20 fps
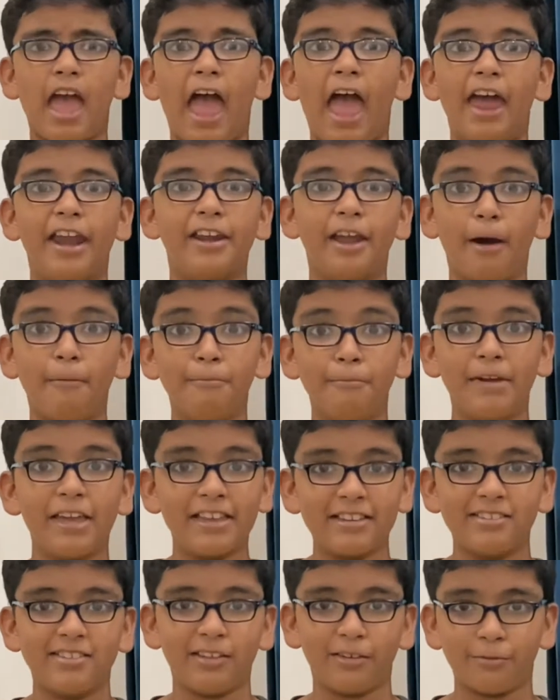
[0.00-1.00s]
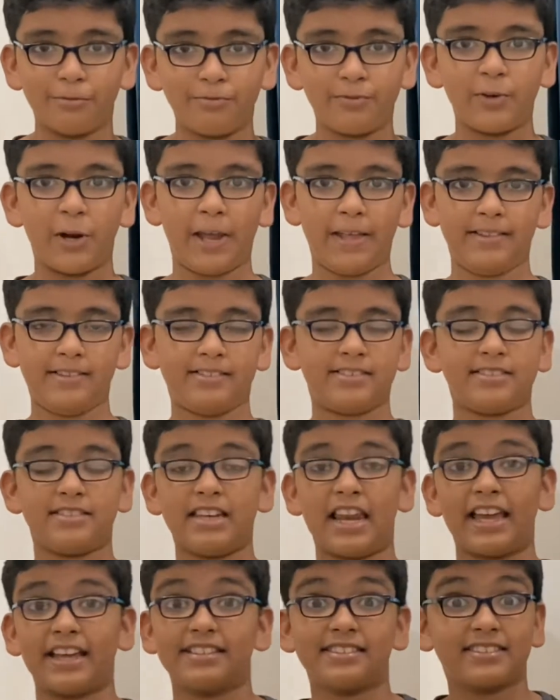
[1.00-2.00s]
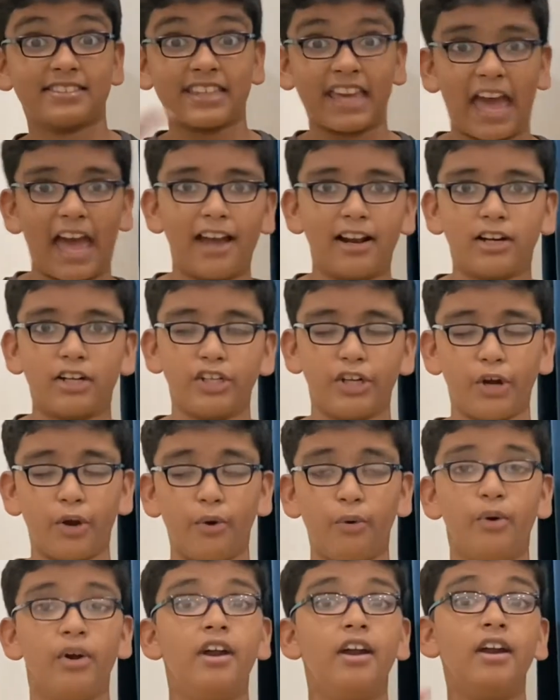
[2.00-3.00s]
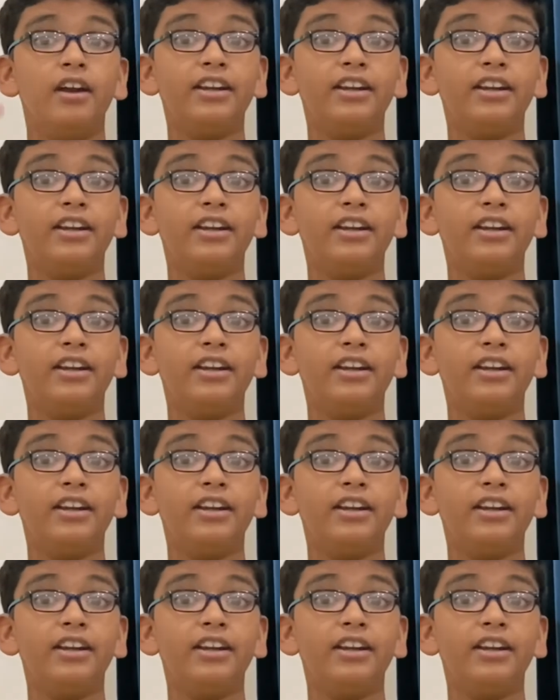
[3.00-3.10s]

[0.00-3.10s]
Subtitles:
and amazing friends like Scarecrow,